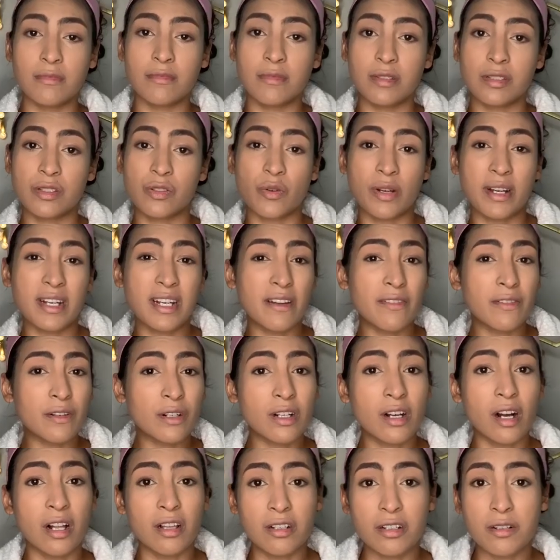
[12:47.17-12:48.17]
So I never
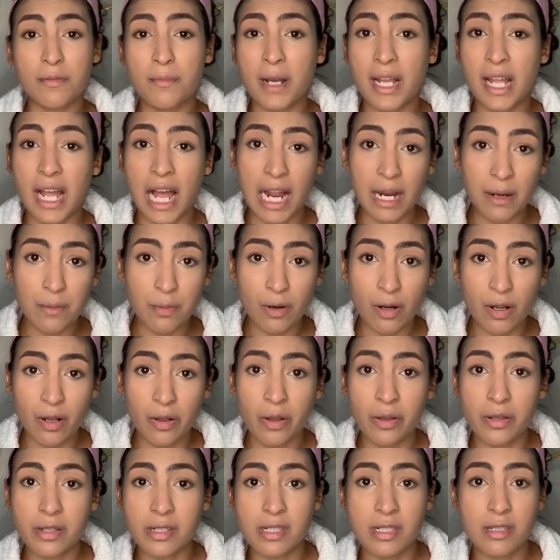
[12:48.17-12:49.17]
colored my
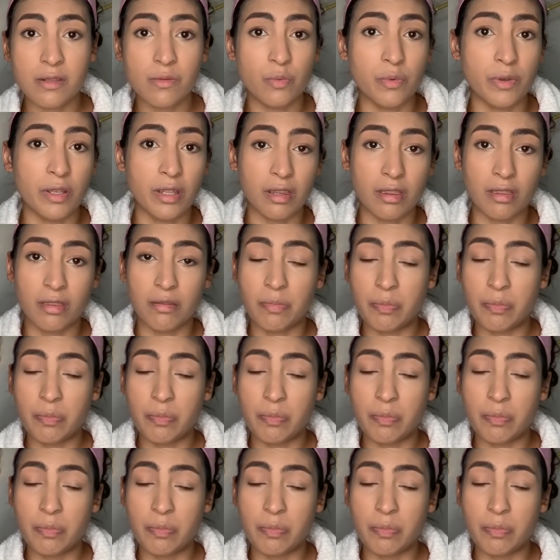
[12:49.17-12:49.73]
eyebrows with